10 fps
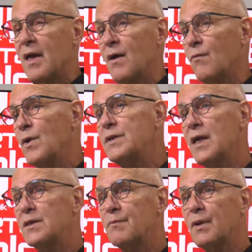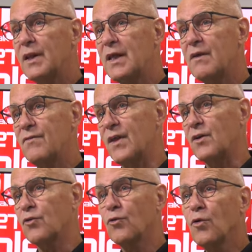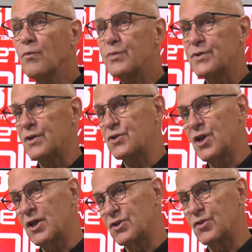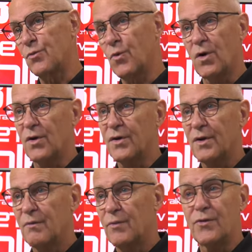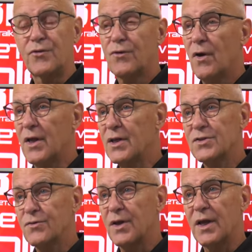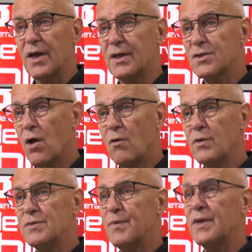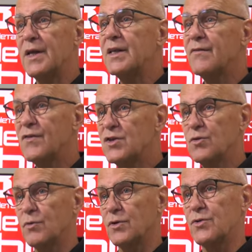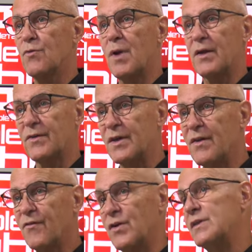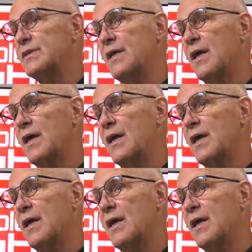We tend to believe that groups change the world, but throughout history, it has always been individuals who make the difference,